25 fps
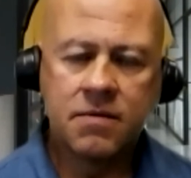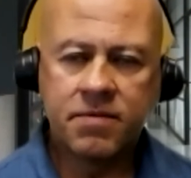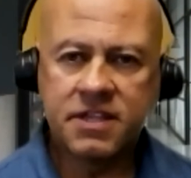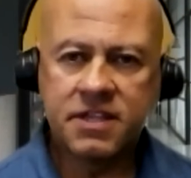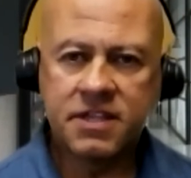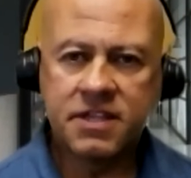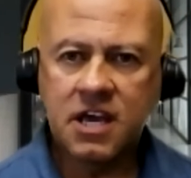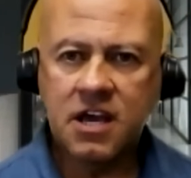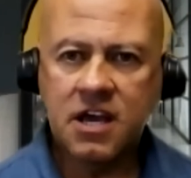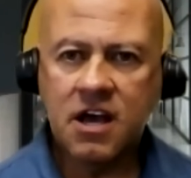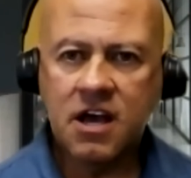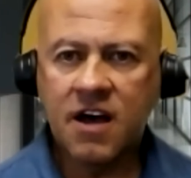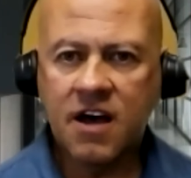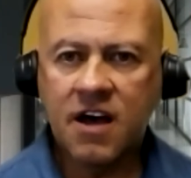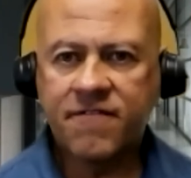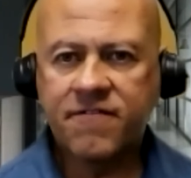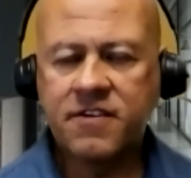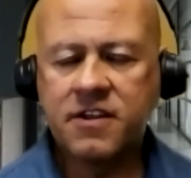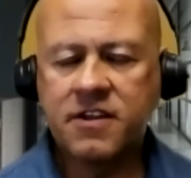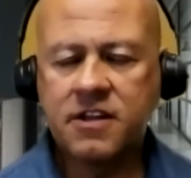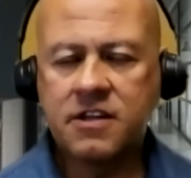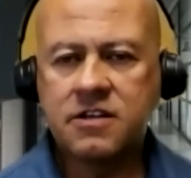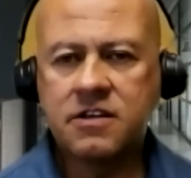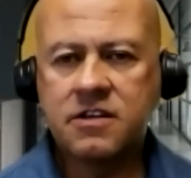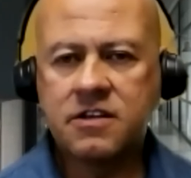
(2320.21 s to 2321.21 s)
but they
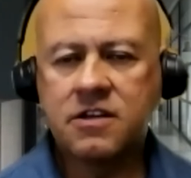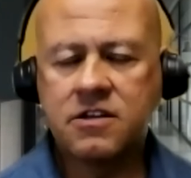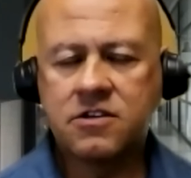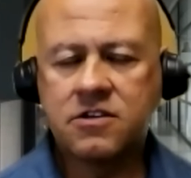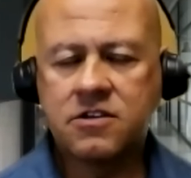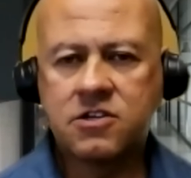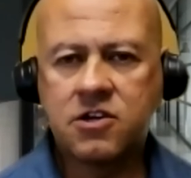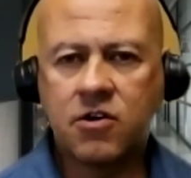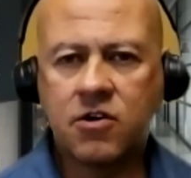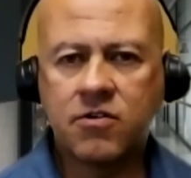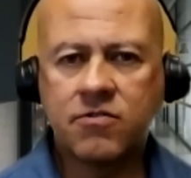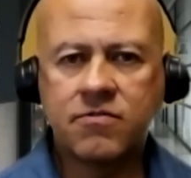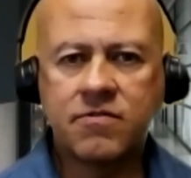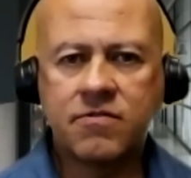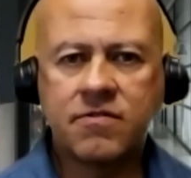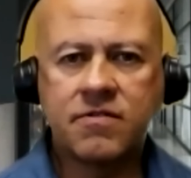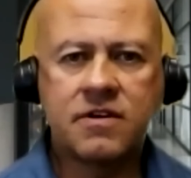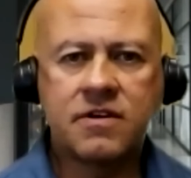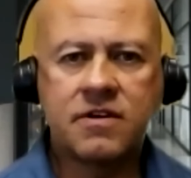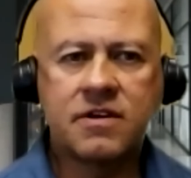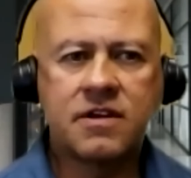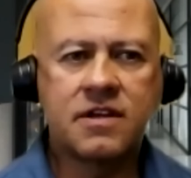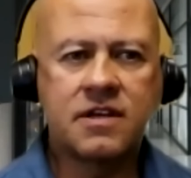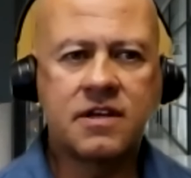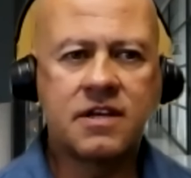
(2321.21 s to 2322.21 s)
often don't
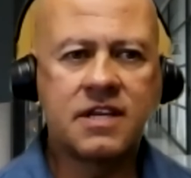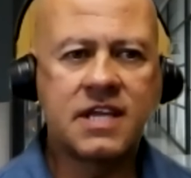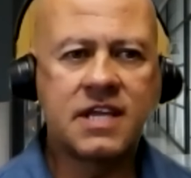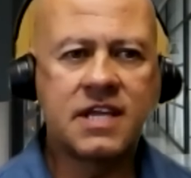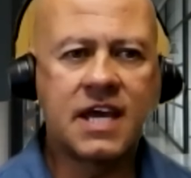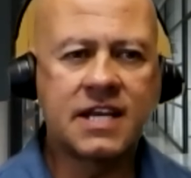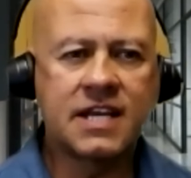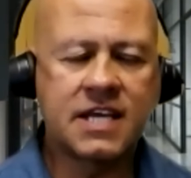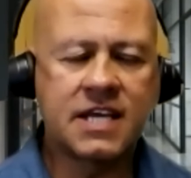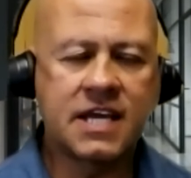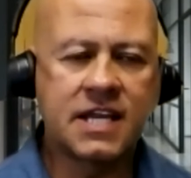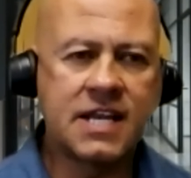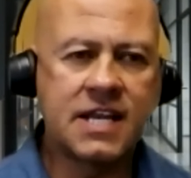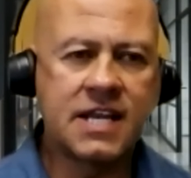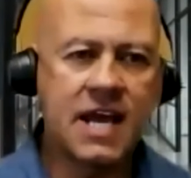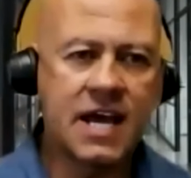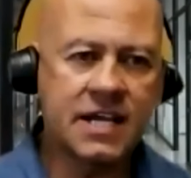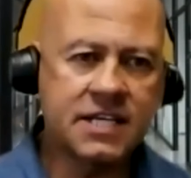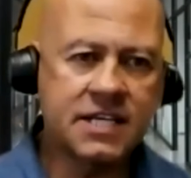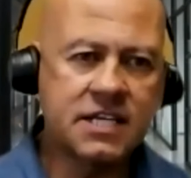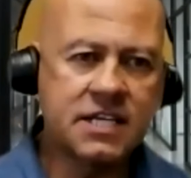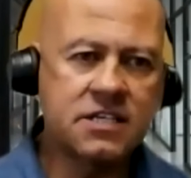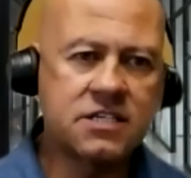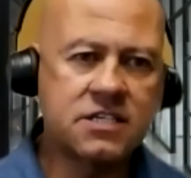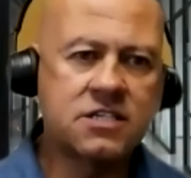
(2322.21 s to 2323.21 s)
get
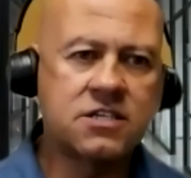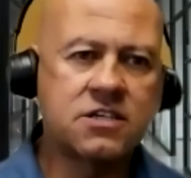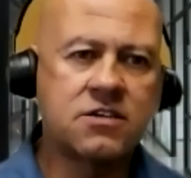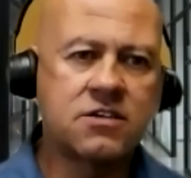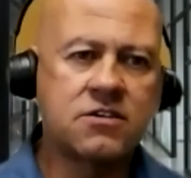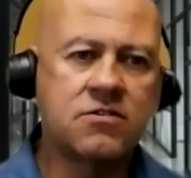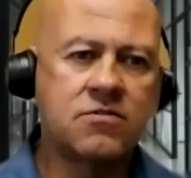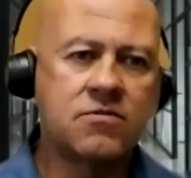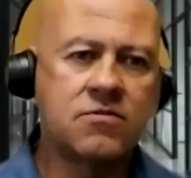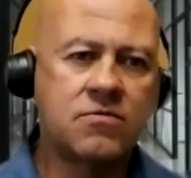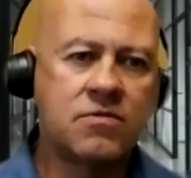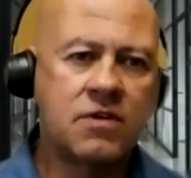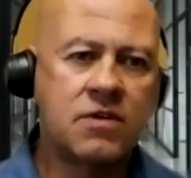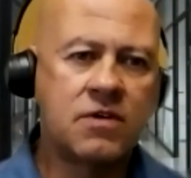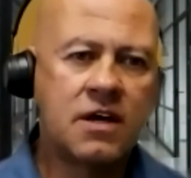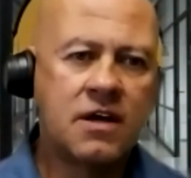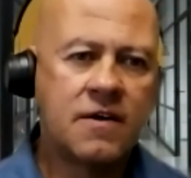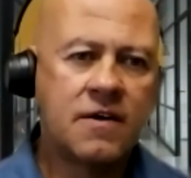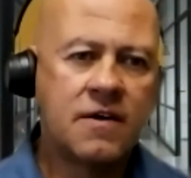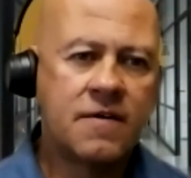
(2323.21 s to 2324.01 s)
connected to,